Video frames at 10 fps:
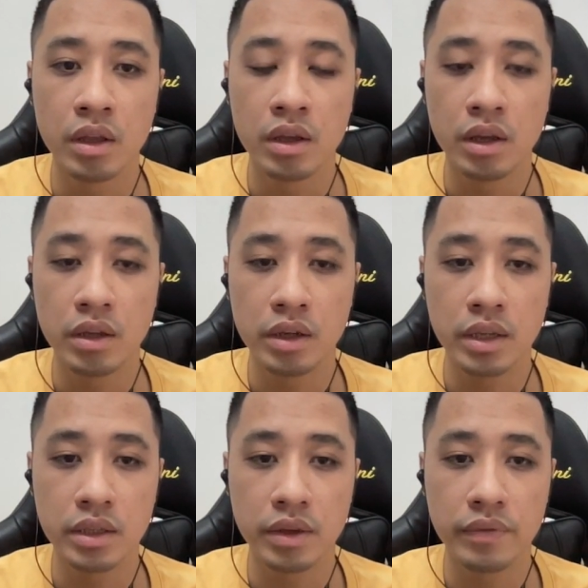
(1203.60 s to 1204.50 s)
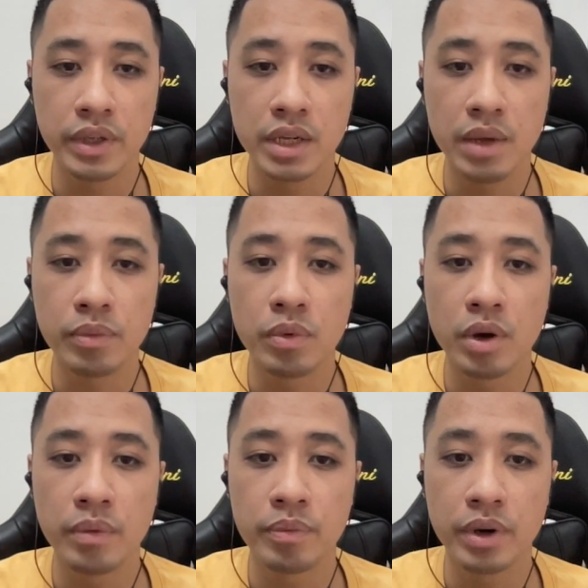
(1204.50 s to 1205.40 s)
And next, Vietnam
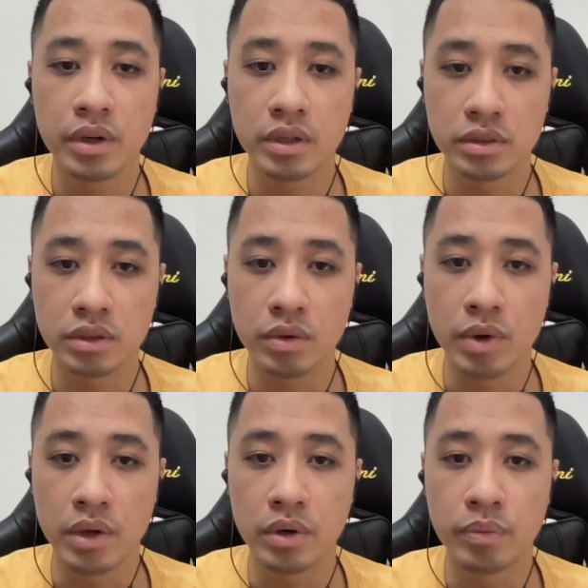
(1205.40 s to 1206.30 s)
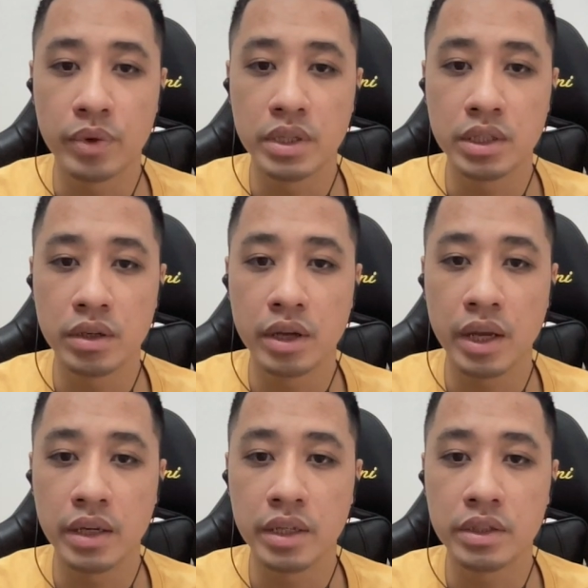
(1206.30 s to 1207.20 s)
War period, Hanoi prison
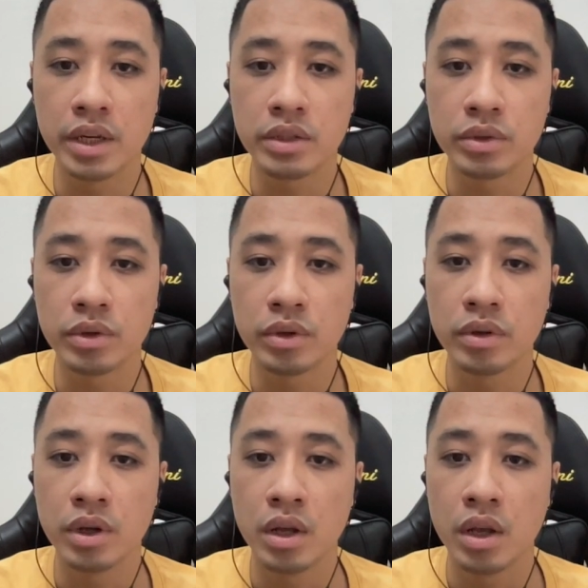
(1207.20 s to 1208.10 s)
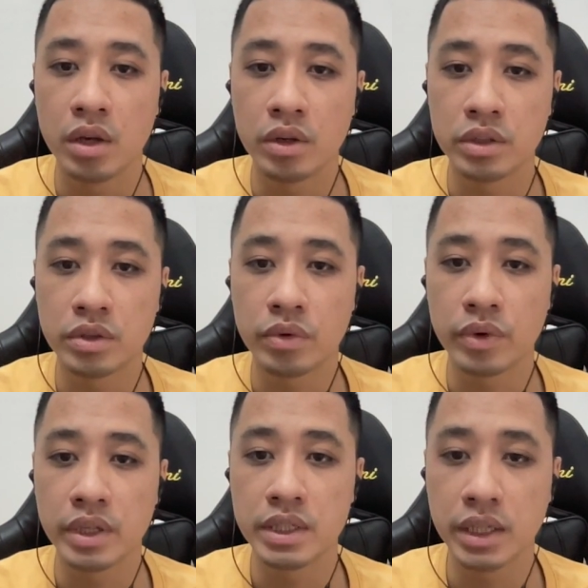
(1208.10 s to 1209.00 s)
gained international
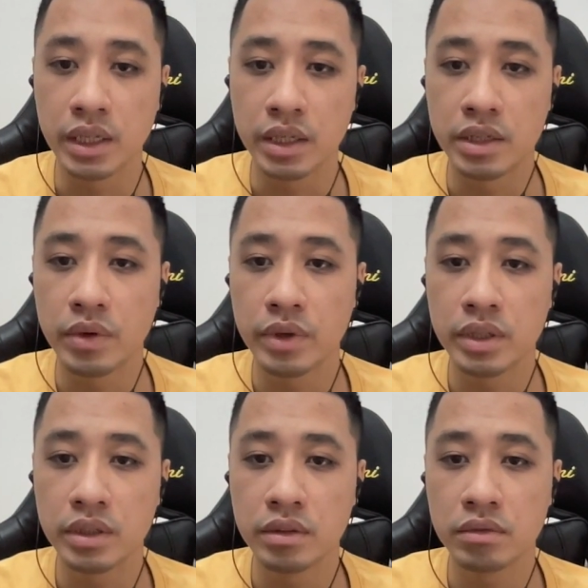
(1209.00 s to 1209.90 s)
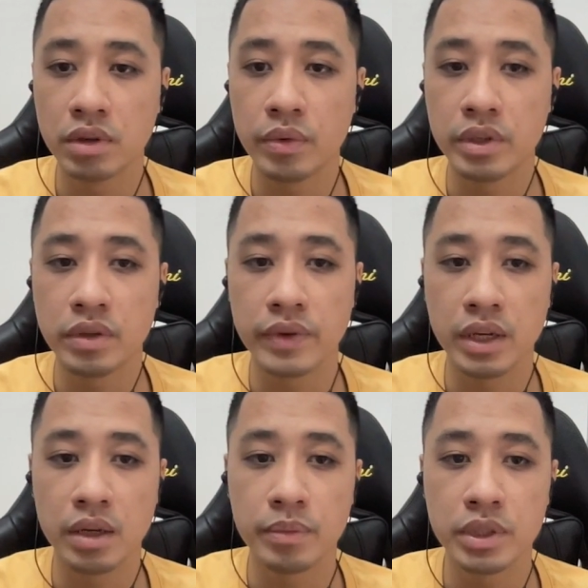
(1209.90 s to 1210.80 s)
notoriety during the Vietnam